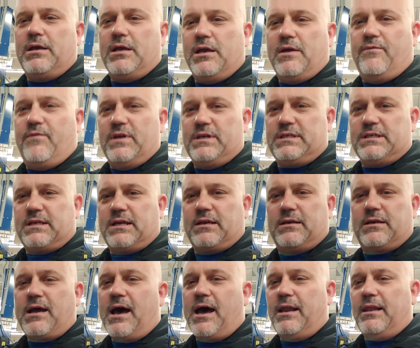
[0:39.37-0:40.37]
If it's
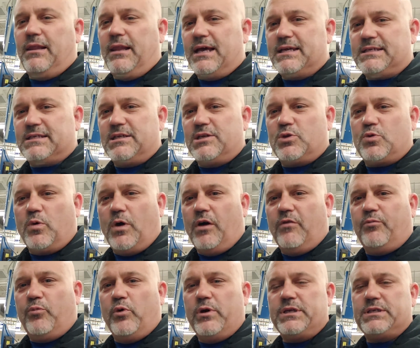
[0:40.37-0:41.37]
got less than
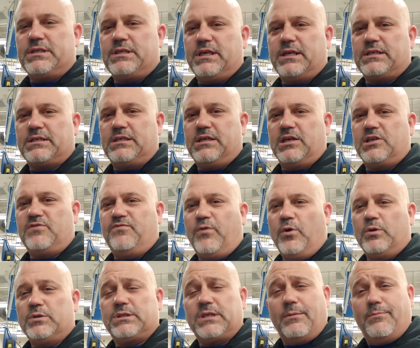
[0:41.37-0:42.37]
12.66
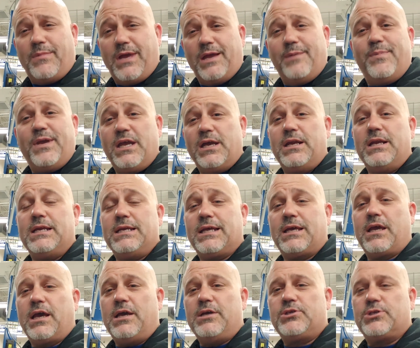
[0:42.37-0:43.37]
volts, that may be an
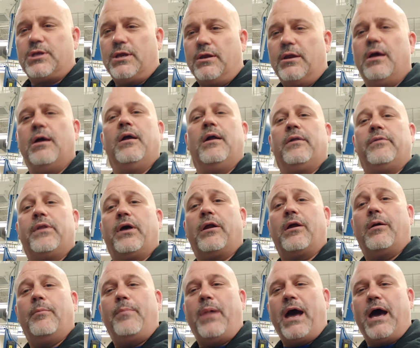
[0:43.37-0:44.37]
indication
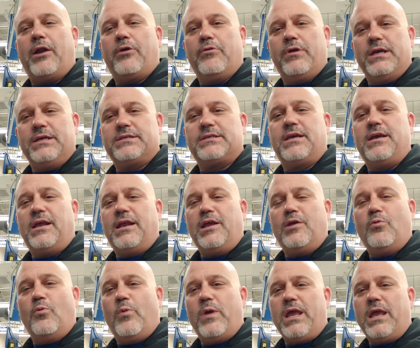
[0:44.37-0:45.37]
that our battery is
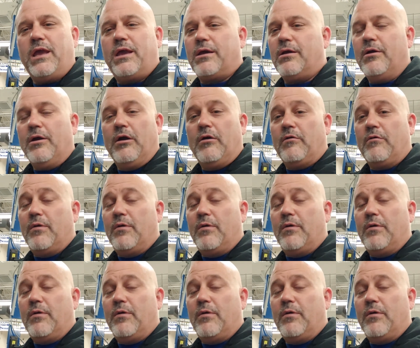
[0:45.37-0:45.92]
getting weak.